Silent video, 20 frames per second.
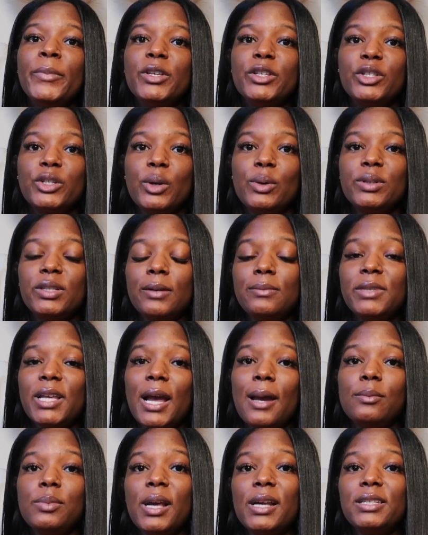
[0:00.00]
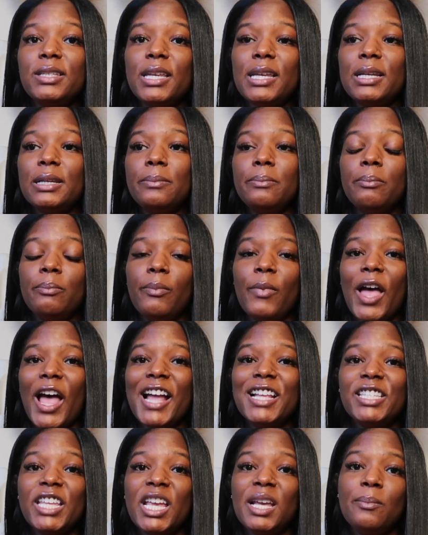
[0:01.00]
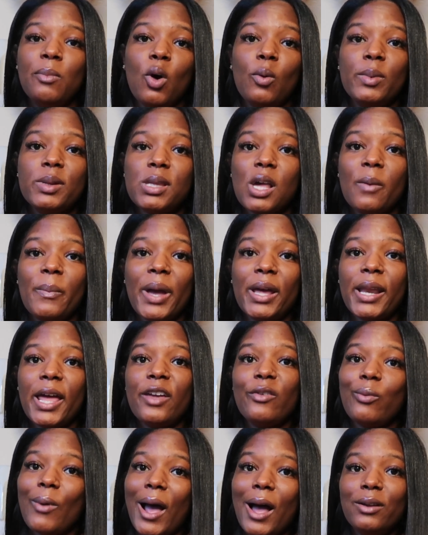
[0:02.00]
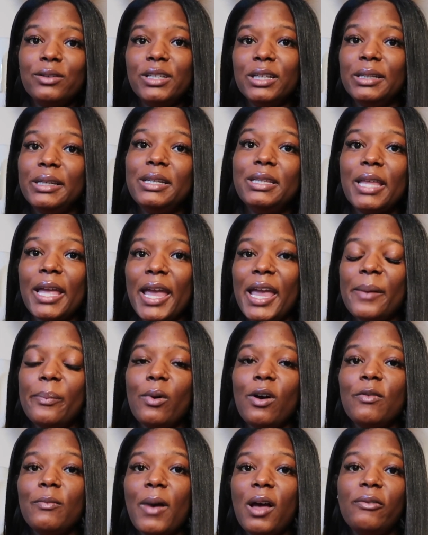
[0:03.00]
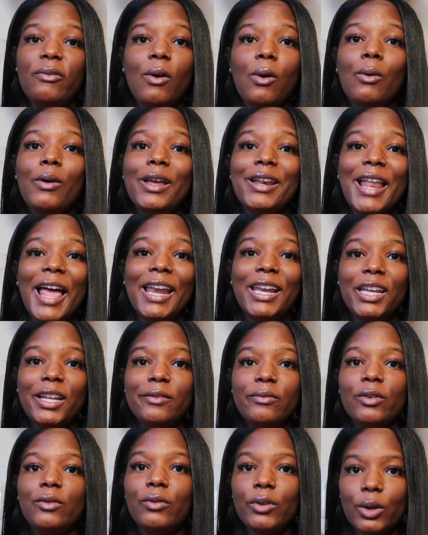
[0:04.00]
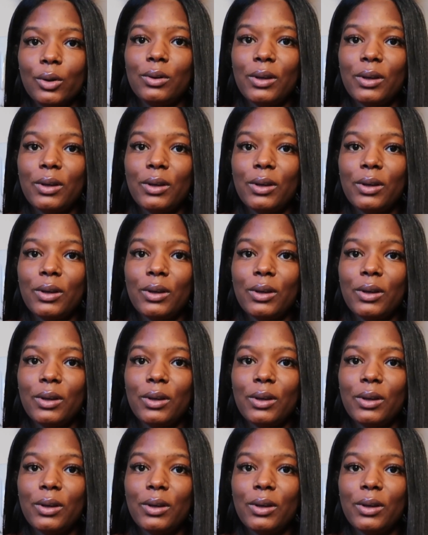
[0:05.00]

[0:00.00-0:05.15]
So sometimes I take moments out of my life where I'll delete the app off my phone and I live in real